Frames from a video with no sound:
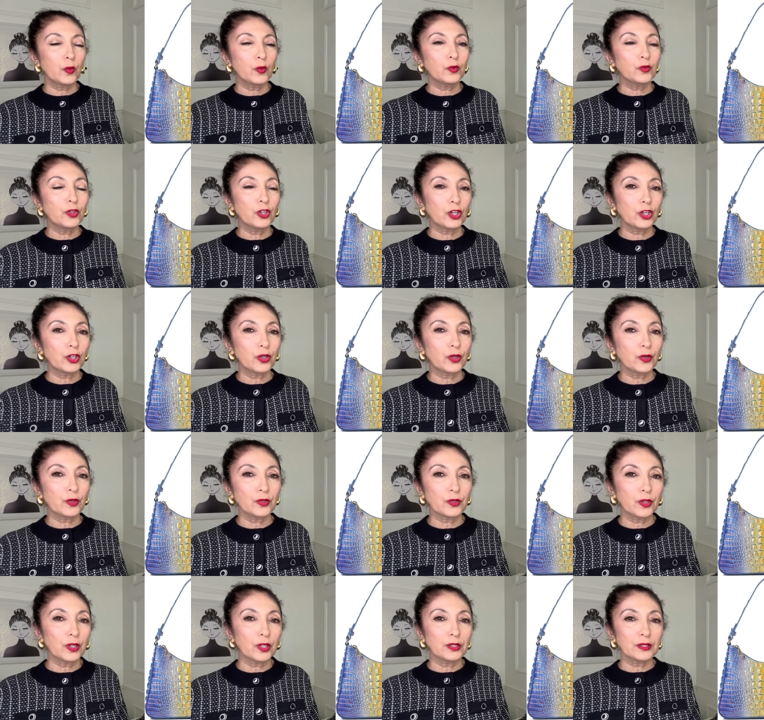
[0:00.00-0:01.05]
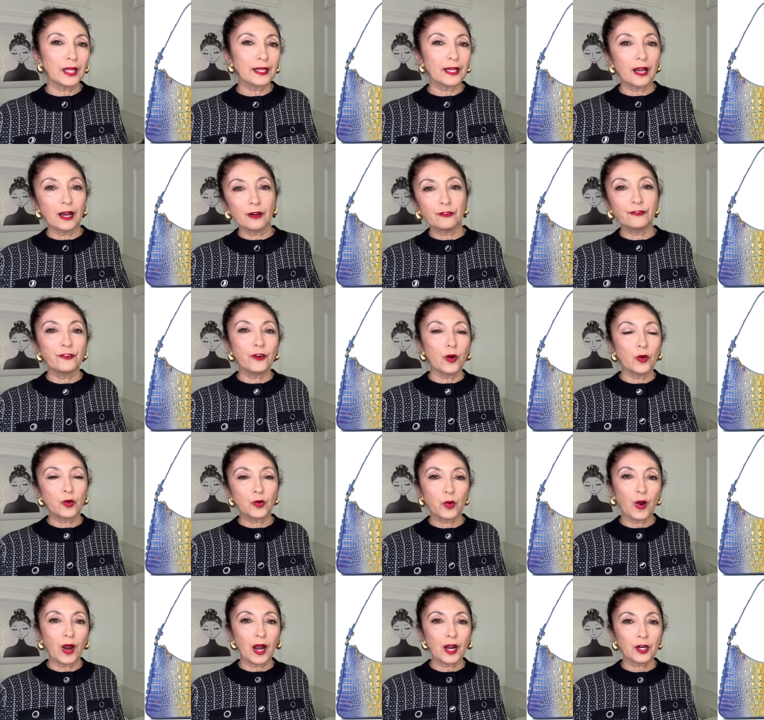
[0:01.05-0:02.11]
they're like a faux
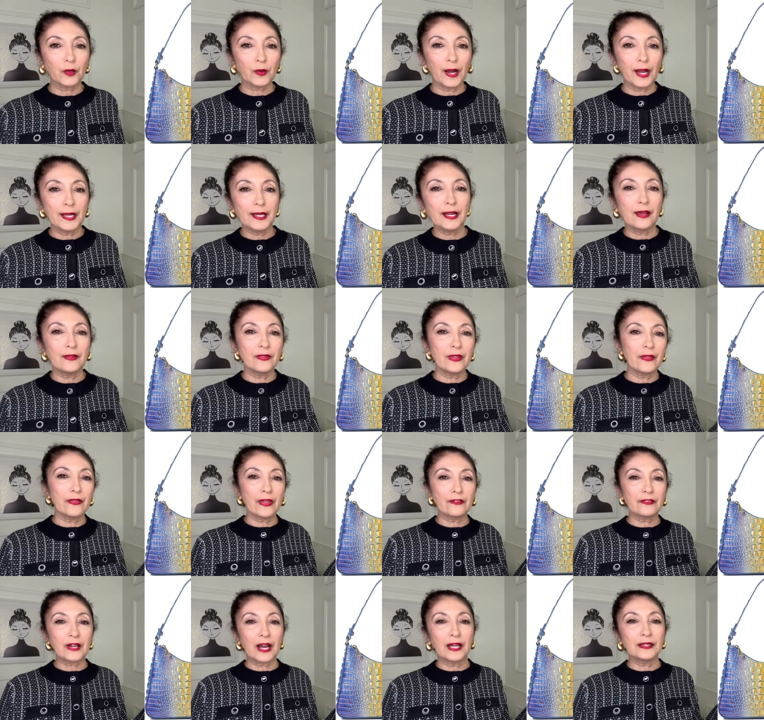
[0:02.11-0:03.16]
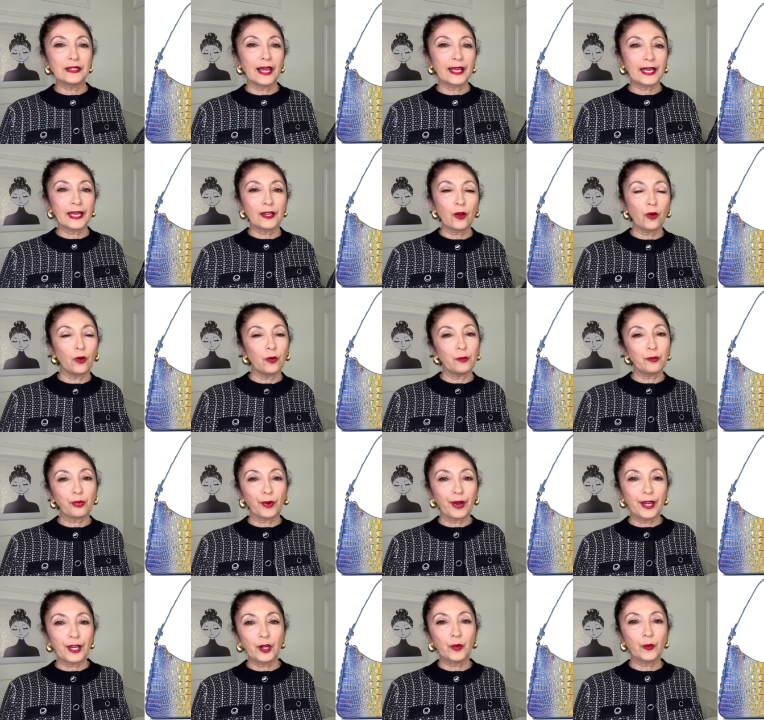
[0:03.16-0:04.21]
croc right and then they've got like an
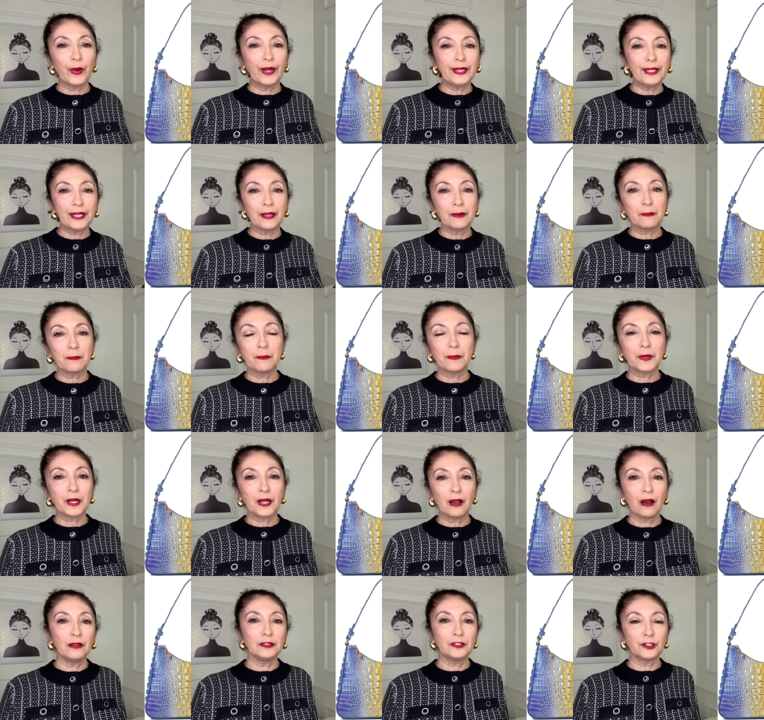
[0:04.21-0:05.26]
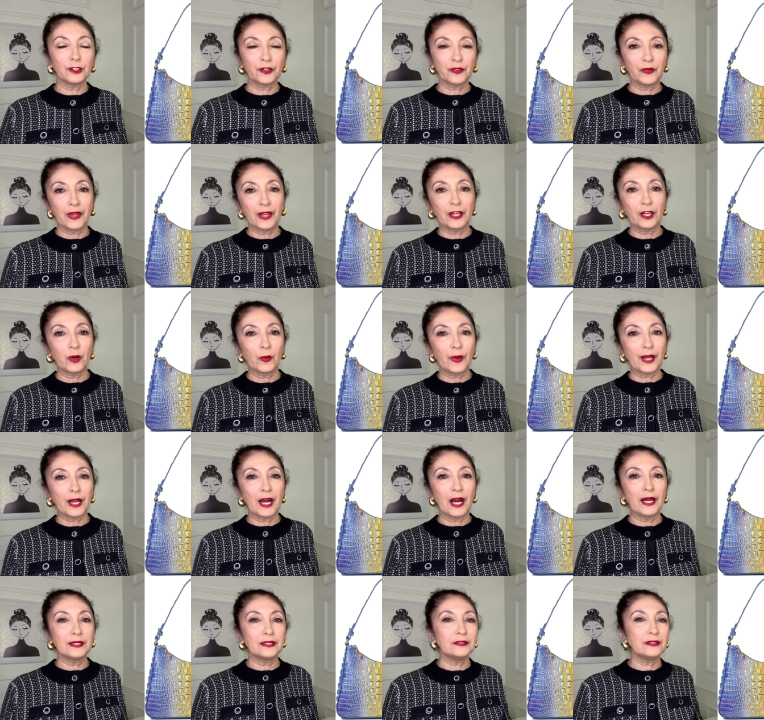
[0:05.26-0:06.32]
ombre gradient color thing going
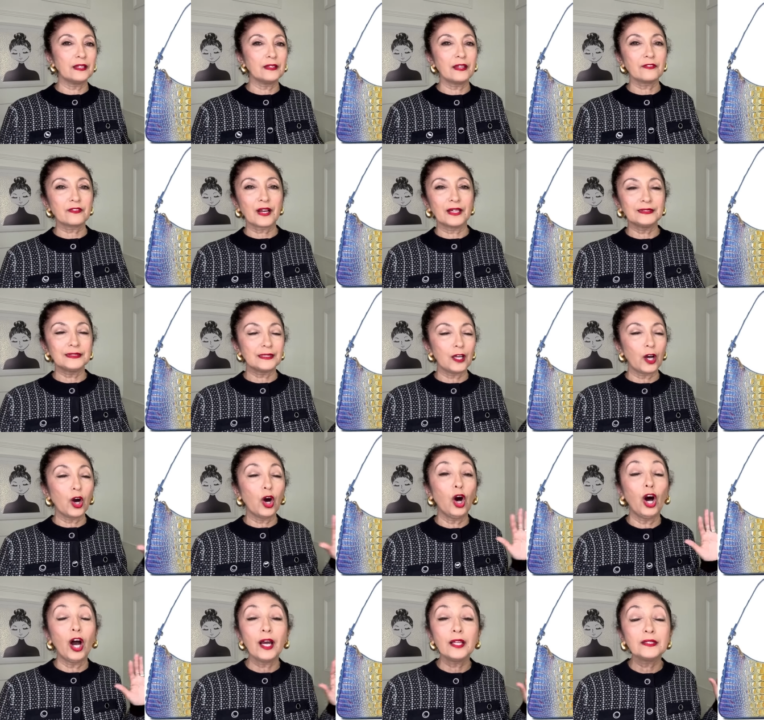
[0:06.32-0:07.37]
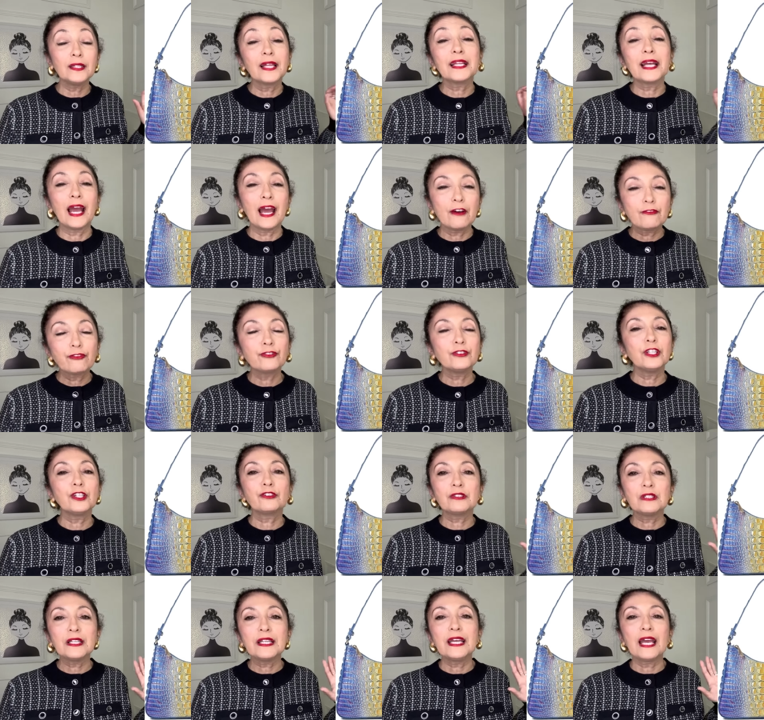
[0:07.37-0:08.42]
on. And then they've got like ev-
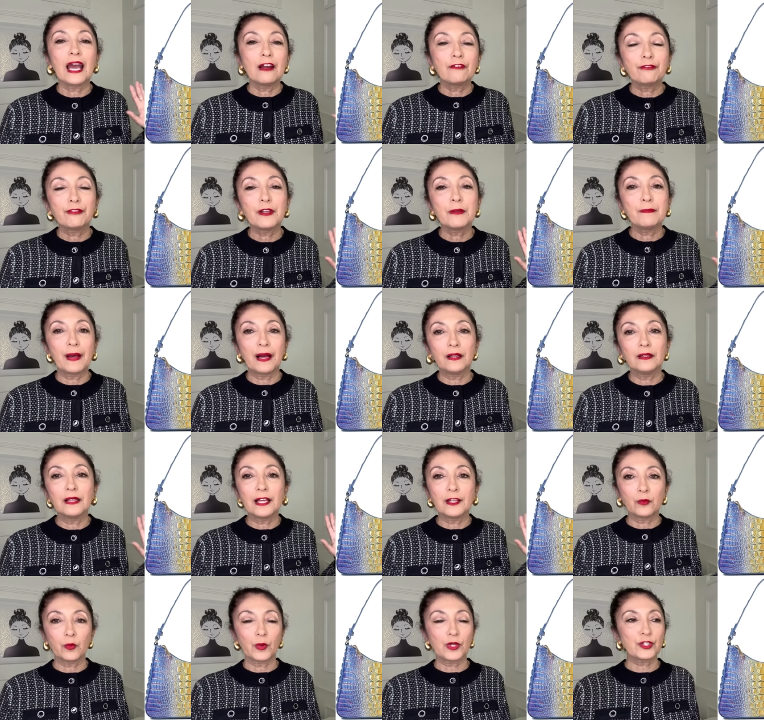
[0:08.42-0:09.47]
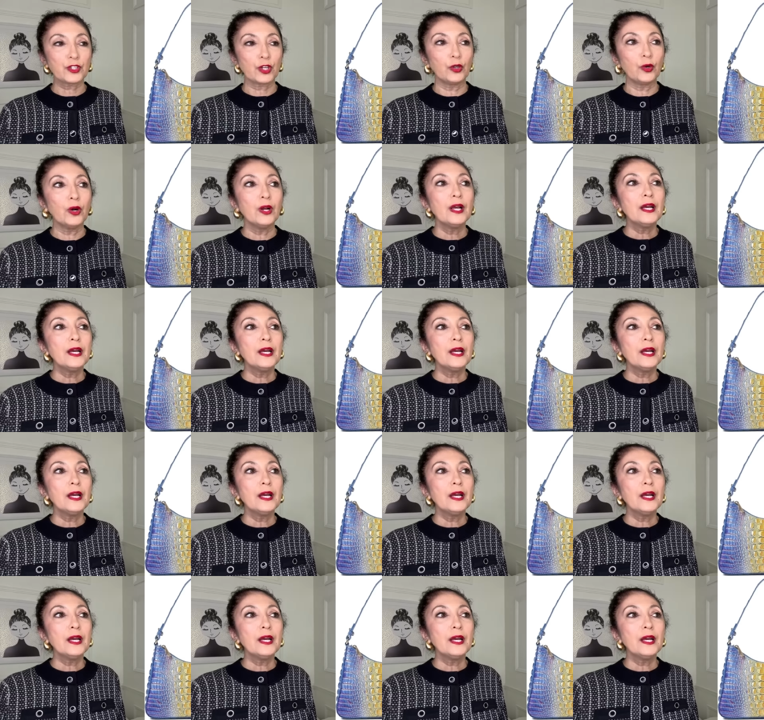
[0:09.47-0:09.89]
literally every bell and whistle.